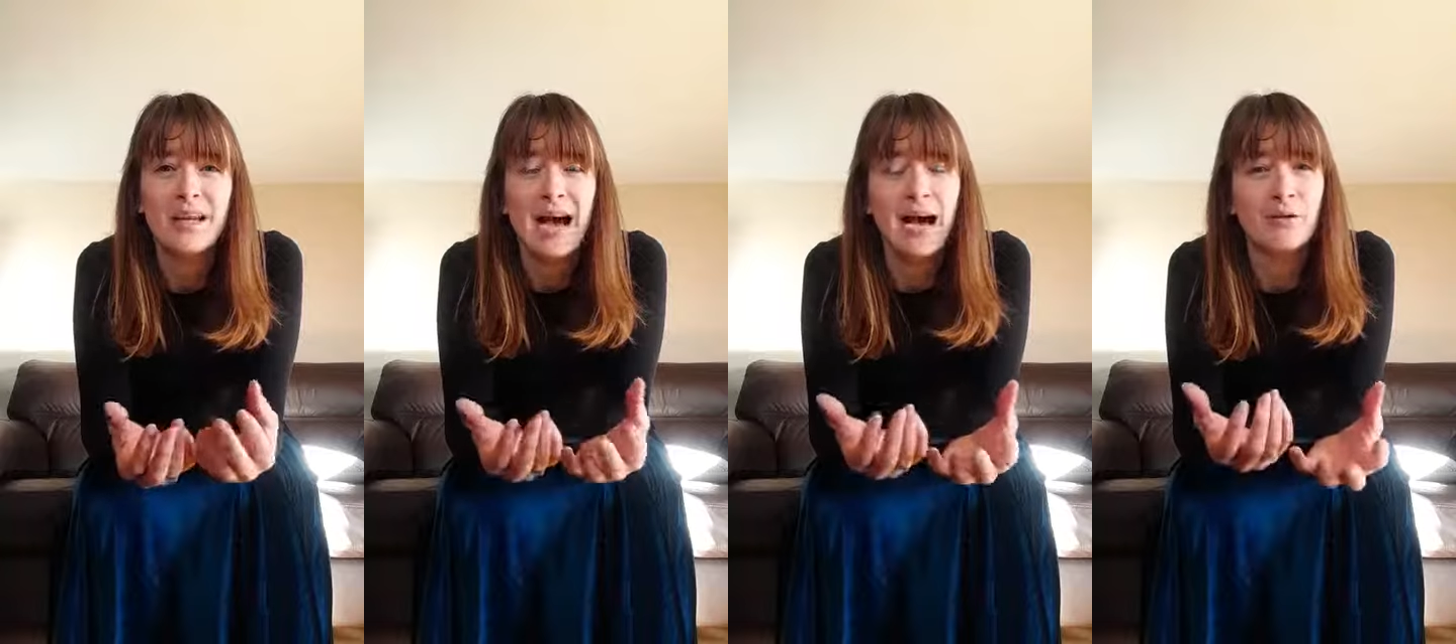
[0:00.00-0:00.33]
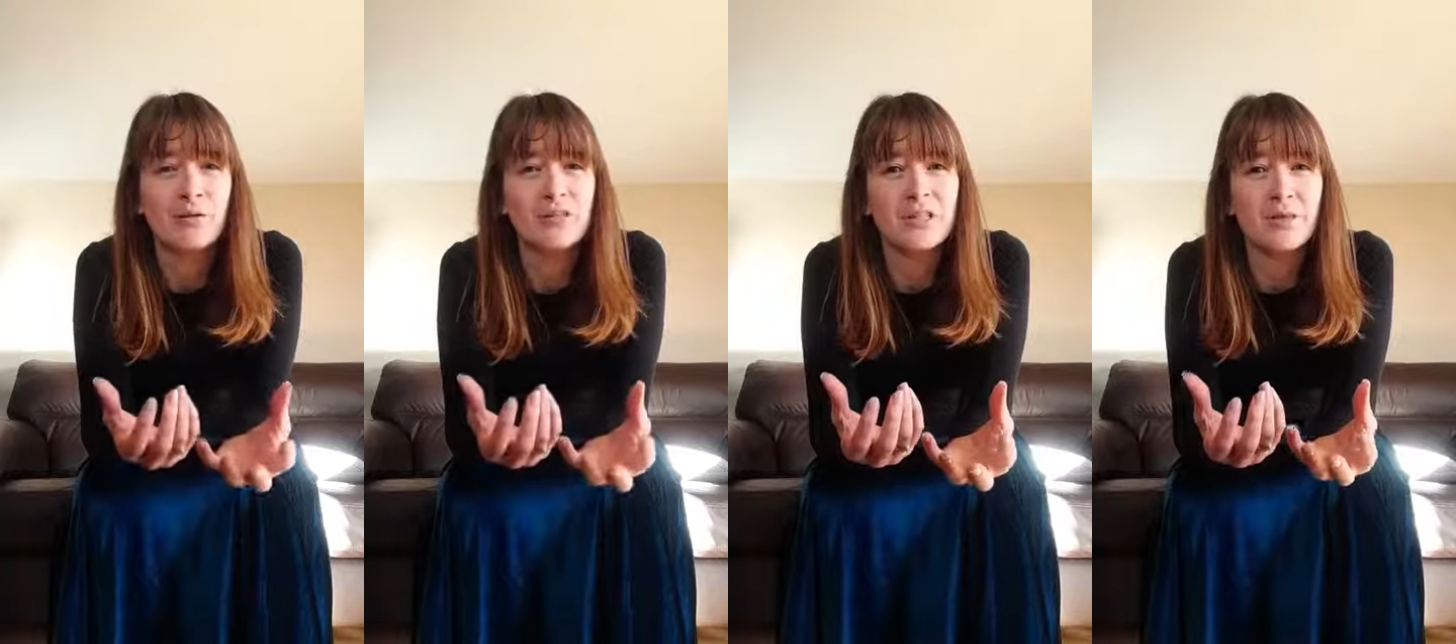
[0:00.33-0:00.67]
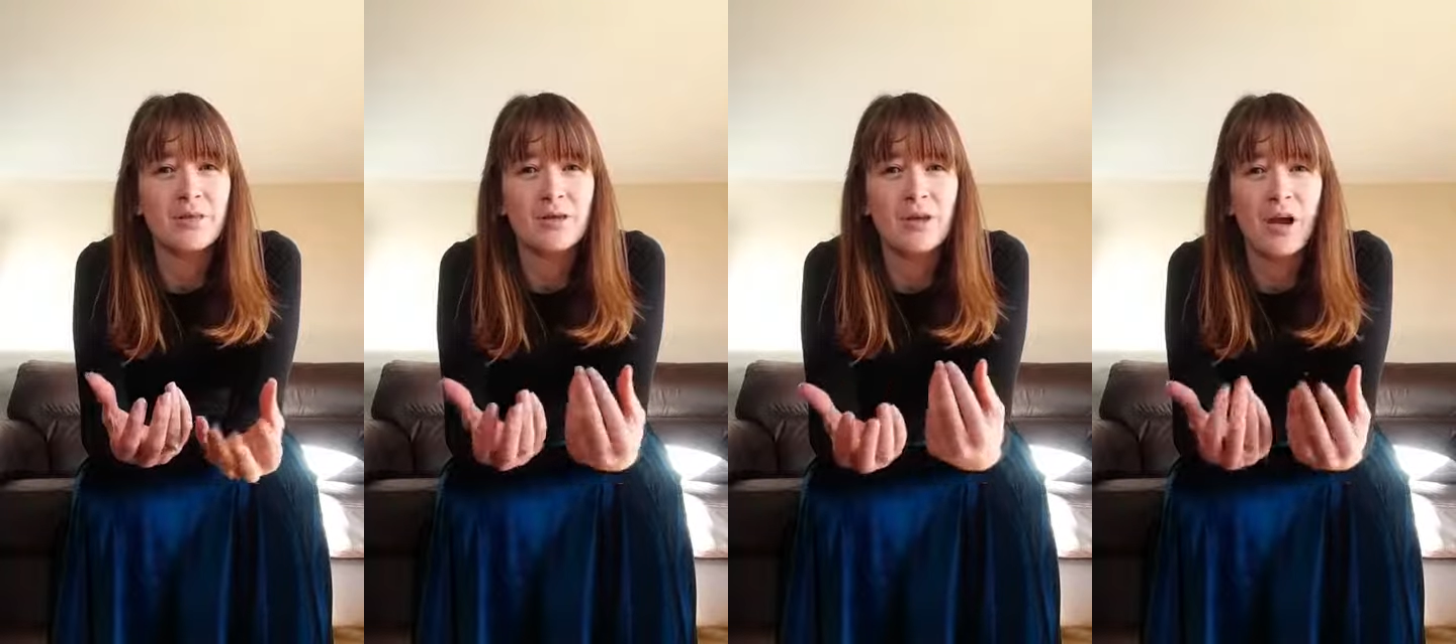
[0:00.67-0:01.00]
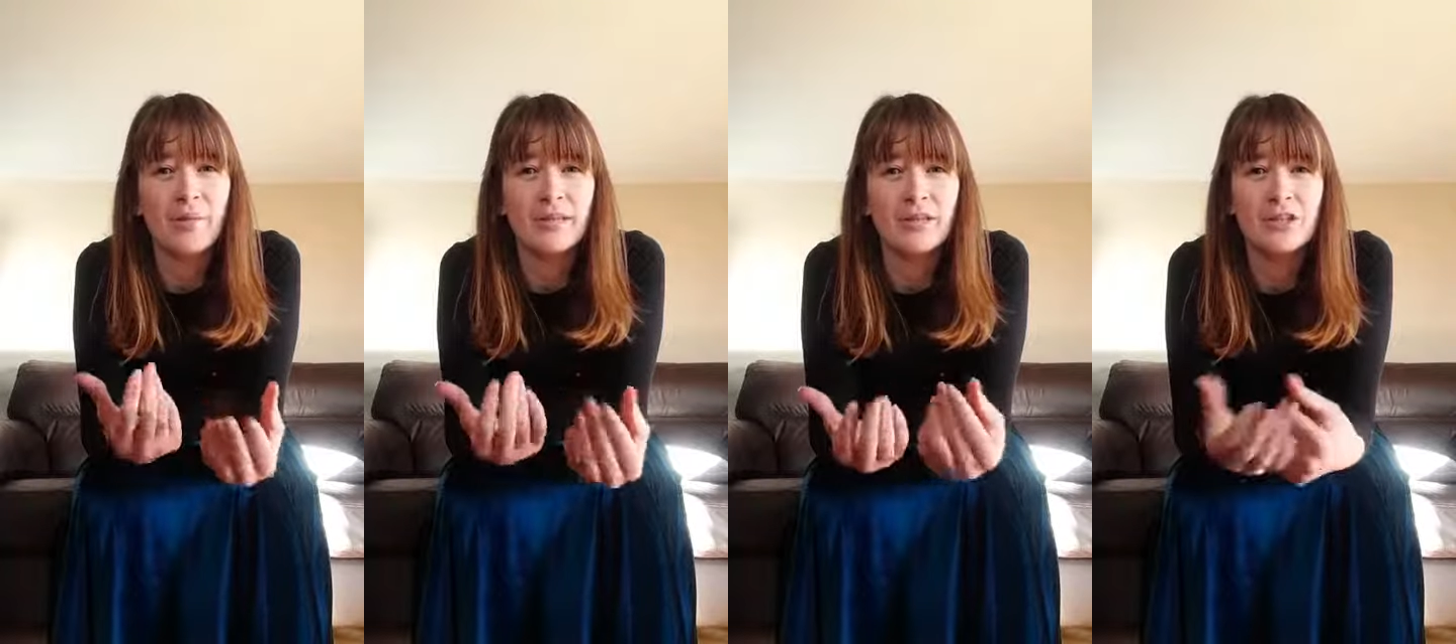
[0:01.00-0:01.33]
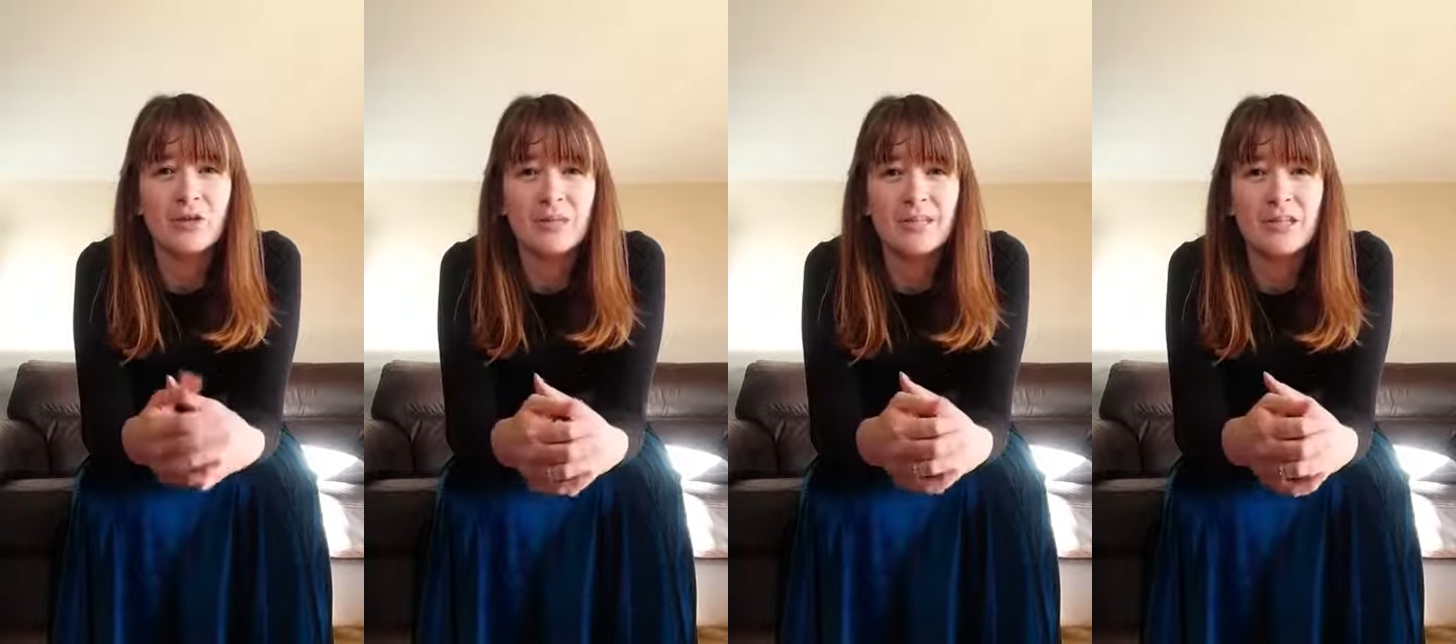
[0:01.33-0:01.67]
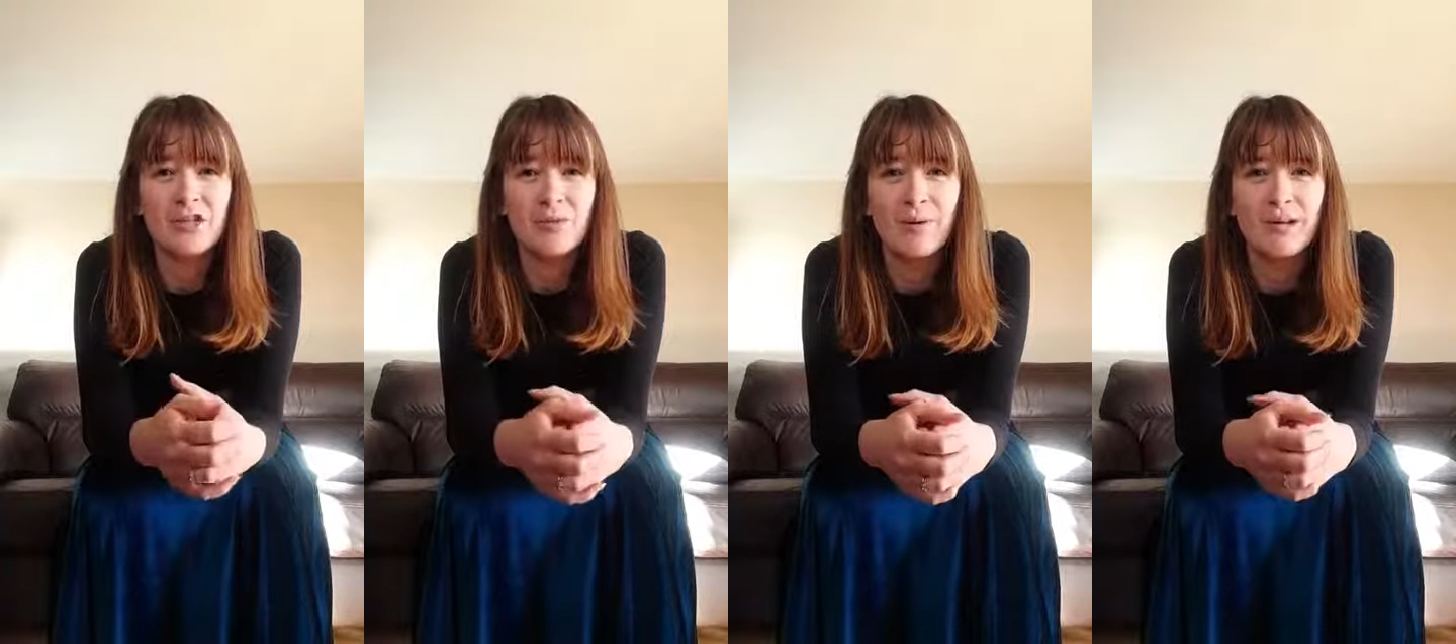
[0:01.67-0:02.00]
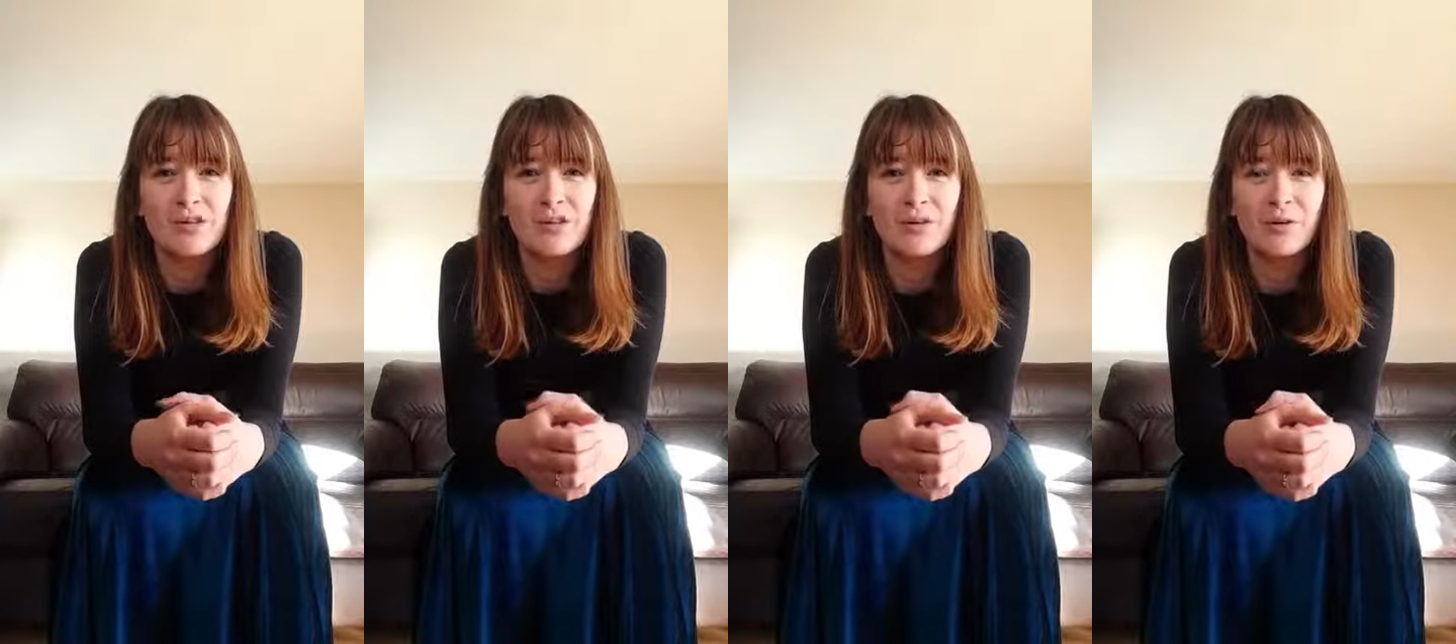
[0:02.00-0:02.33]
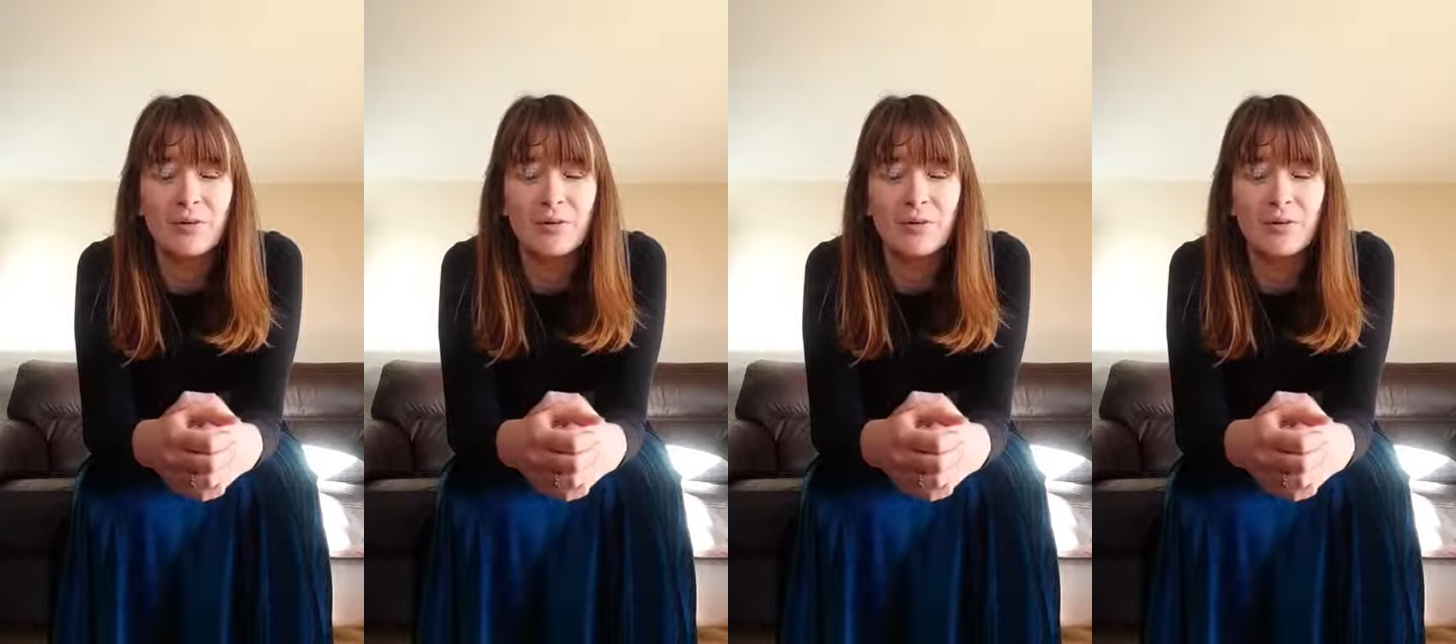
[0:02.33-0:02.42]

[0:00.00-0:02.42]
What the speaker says: and also if you're going into a situation